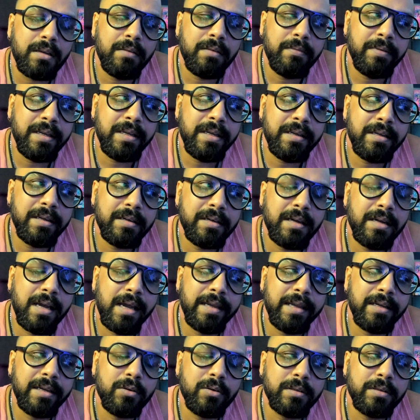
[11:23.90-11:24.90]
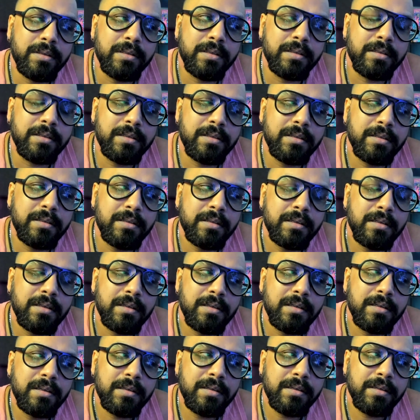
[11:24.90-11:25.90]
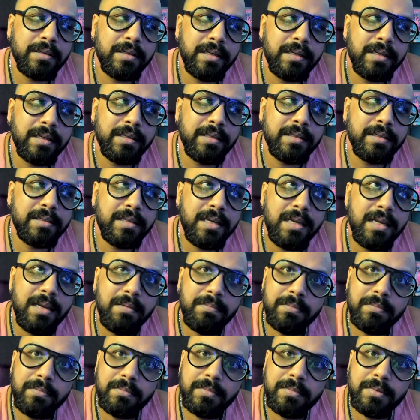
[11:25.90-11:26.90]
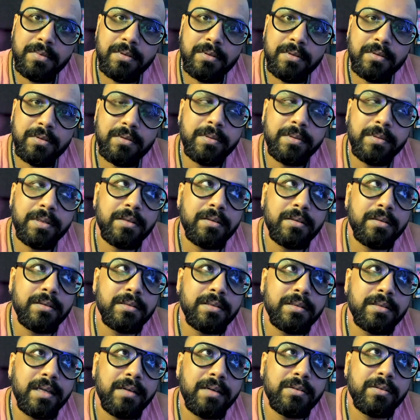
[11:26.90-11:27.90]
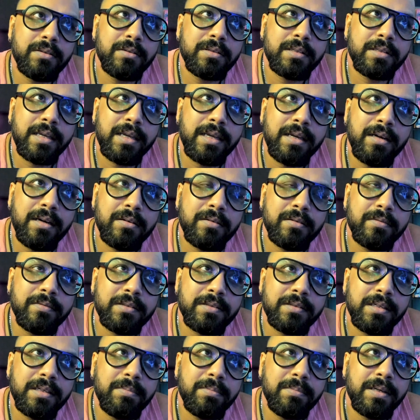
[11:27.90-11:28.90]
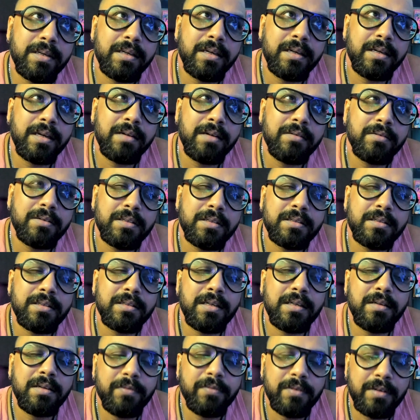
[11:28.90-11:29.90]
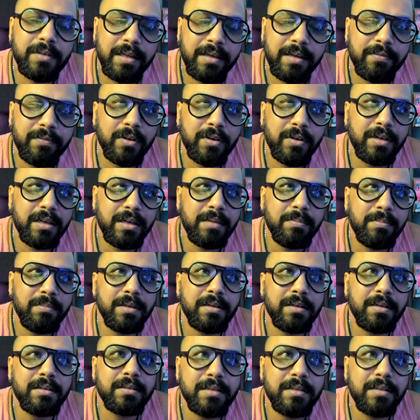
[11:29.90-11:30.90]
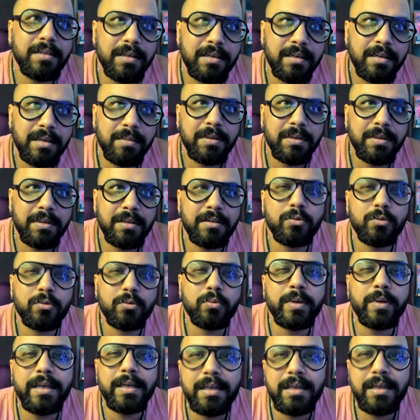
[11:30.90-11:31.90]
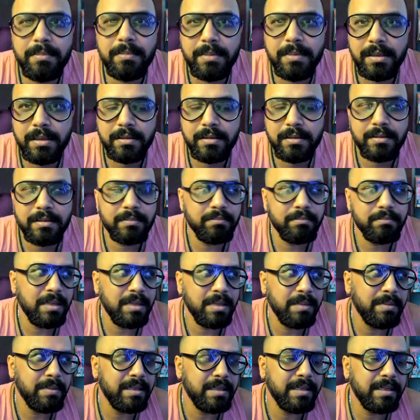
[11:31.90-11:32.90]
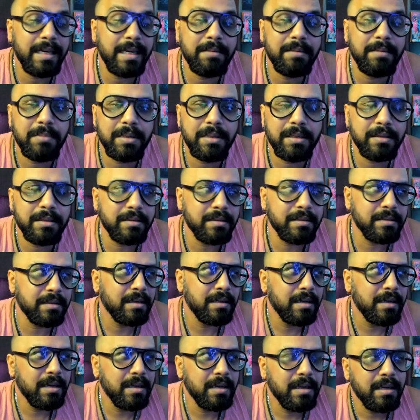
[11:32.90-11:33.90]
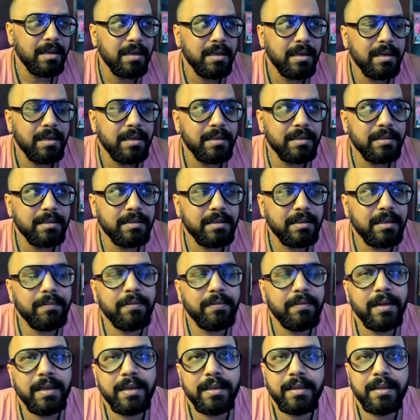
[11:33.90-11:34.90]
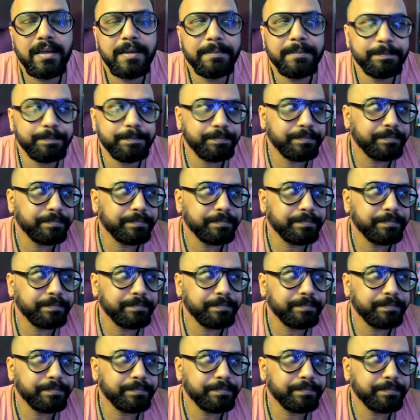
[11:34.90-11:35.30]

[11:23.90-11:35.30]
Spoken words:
where I couldn't really sleep, you know, because I was scared of sleeping, and I would just sleep for like 40 minutes, 30 minutes, 20 minutes, maybe 10 minutes, stuff like that.